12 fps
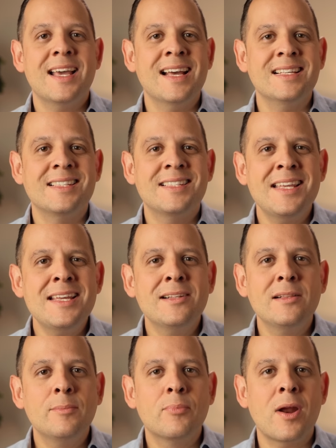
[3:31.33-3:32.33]
a
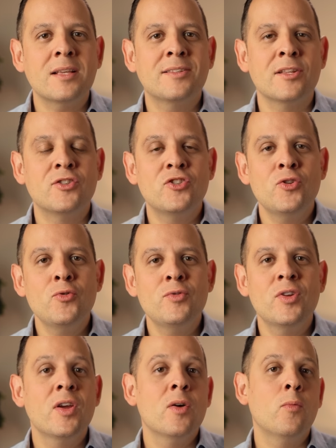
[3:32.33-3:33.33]
single-breasted
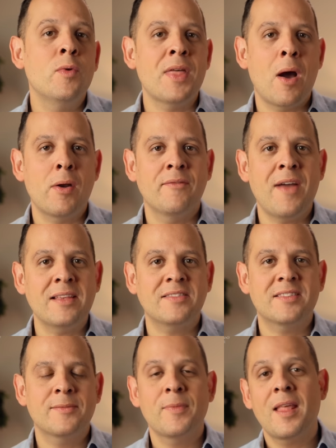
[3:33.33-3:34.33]
suit without a vest.